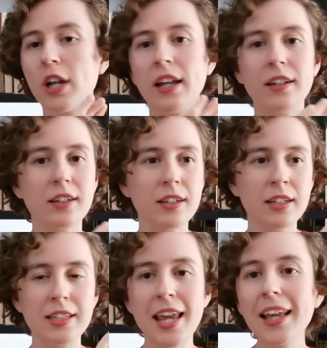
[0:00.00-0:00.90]
it
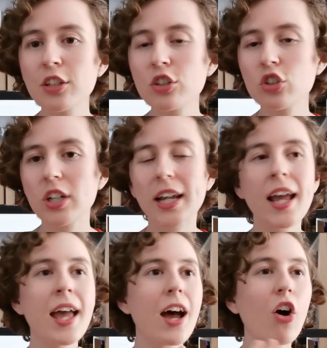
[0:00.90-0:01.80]
needs history,
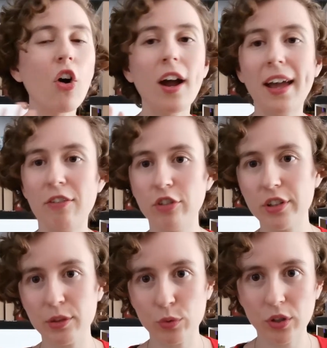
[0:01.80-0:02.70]
or
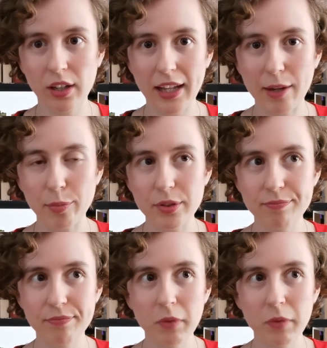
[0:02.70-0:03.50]
everything will collapse.